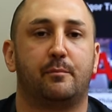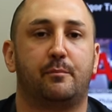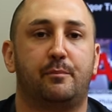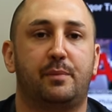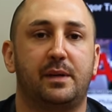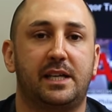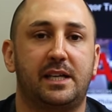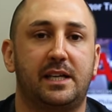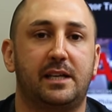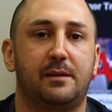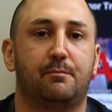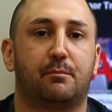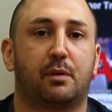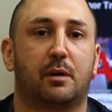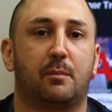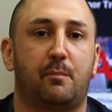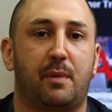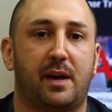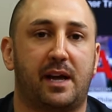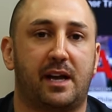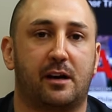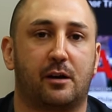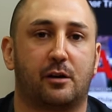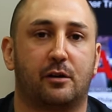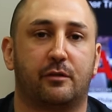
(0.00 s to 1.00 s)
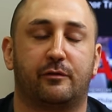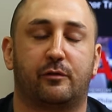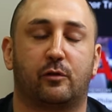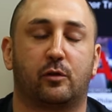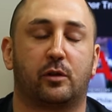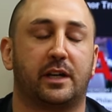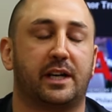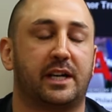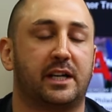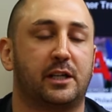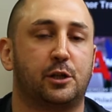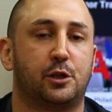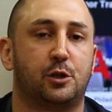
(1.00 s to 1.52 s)
be prepared
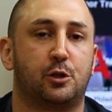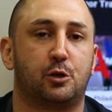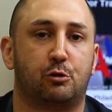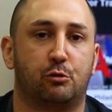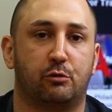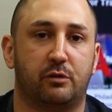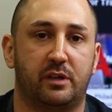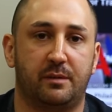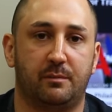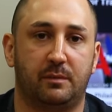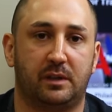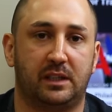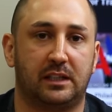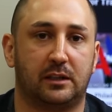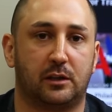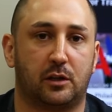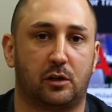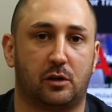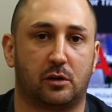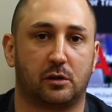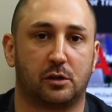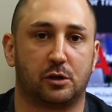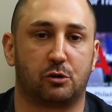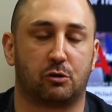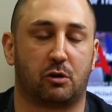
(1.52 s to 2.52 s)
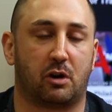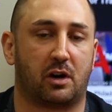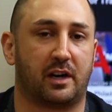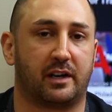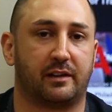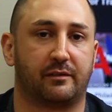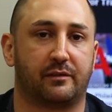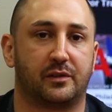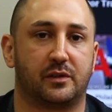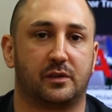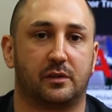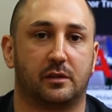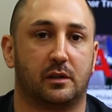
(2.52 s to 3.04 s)
for extremely long
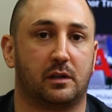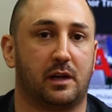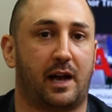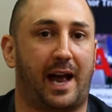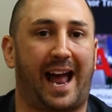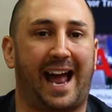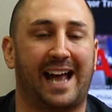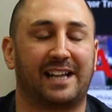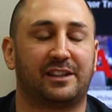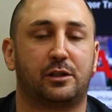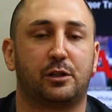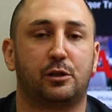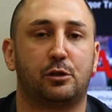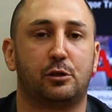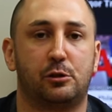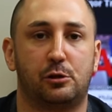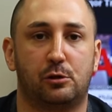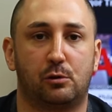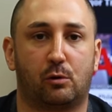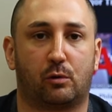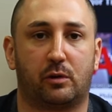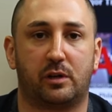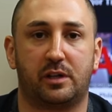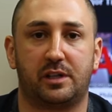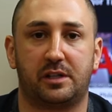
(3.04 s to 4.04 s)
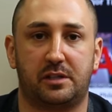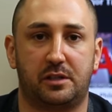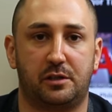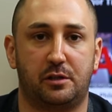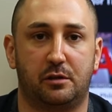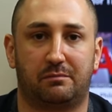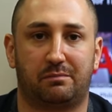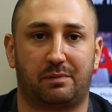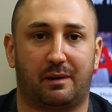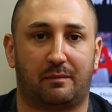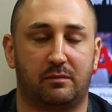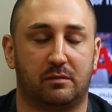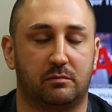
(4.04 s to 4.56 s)
drives. At the shortest,
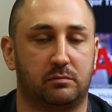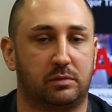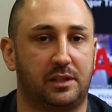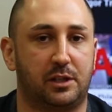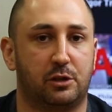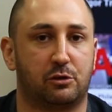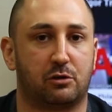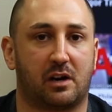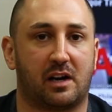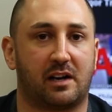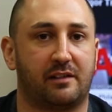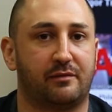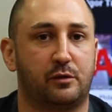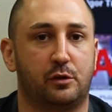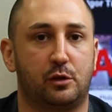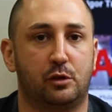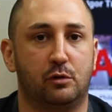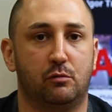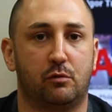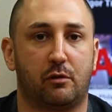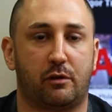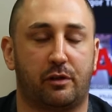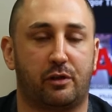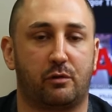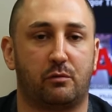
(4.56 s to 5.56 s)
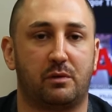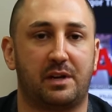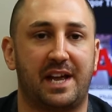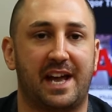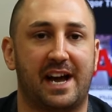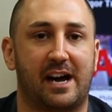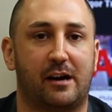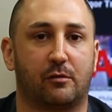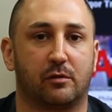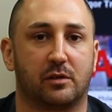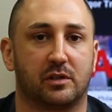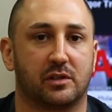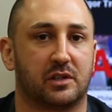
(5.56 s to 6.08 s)
you'll probably drive two or three
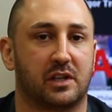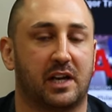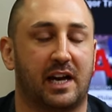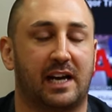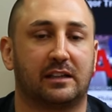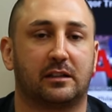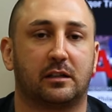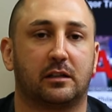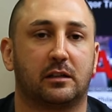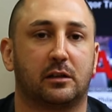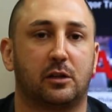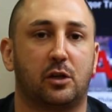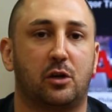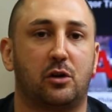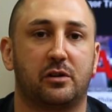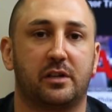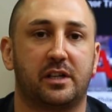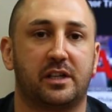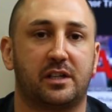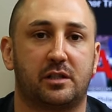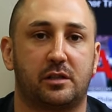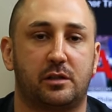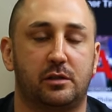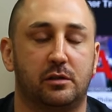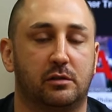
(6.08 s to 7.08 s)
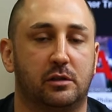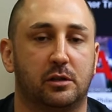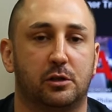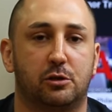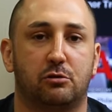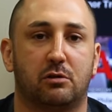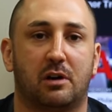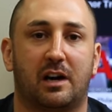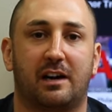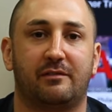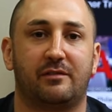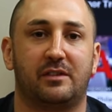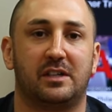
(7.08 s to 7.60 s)
hours. At the longest, you could
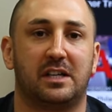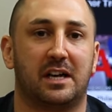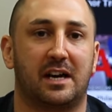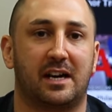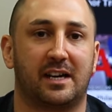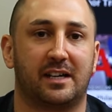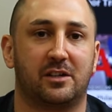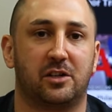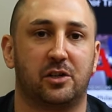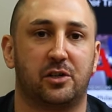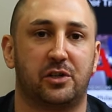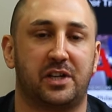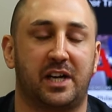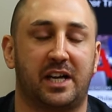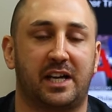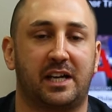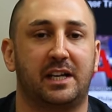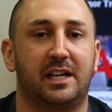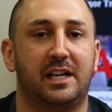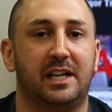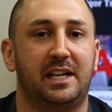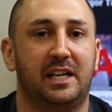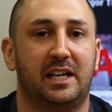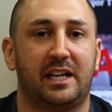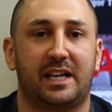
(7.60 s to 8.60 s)
drive nine or 10.